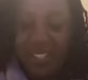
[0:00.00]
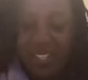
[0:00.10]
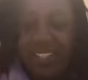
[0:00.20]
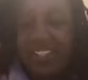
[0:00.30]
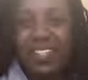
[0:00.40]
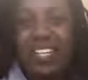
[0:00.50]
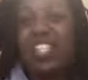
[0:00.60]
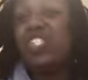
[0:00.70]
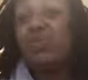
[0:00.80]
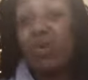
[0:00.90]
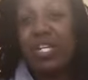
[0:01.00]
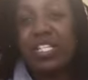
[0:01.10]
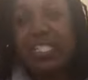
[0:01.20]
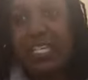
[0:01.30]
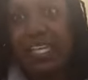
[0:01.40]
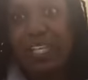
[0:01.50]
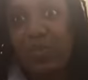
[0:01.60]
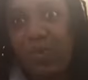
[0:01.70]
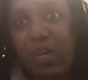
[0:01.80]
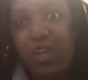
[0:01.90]
that. And she wanted to sing
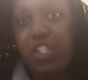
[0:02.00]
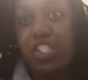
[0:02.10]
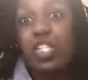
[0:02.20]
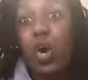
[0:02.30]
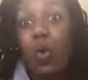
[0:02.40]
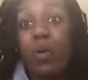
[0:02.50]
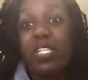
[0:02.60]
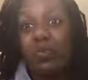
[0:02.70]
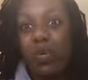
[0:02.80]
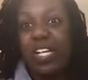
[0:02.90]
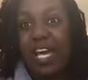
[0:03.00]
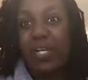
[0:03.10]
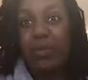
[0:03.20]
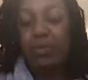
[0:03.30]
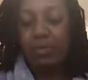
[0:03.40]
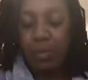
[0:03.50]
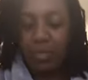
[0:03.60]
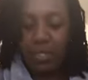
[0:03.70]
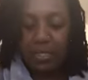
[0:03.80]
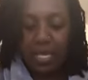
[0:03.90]
as well, because she's always the one got to do the
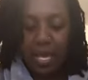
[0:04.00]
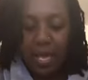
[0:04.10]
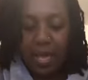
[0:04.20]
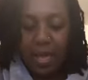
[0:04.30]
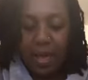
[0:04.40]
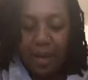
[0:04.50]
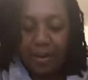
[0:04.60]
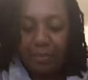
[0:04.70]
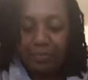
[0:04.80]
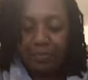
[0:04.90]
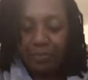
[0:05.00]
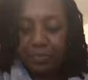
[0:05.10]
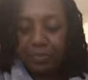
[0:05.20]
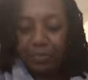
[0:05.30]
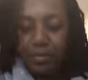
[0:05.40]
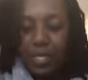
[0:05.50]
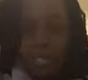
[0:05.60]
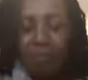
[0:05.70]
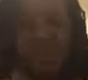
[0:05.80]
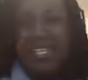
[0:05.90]
mostest.
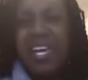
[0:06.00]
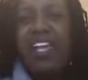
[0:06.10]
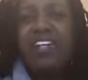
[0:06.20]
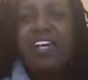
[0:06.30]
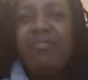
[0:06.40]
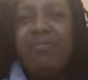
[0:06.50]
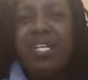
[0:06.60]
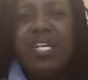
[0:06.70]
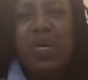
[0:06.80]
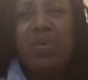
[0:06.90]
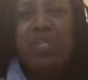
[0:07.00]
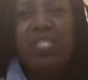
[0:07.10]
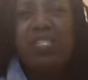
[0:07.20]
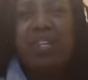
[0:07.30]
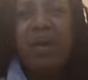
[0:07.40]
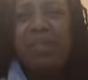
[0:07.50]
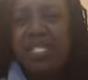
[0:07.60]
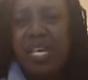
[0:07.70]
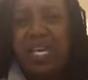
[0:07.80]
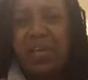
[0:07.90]
But that video was dumb
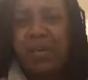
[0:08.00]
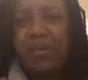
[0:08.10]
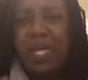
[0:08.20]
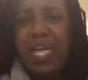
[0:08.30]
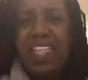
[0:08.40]
as hell.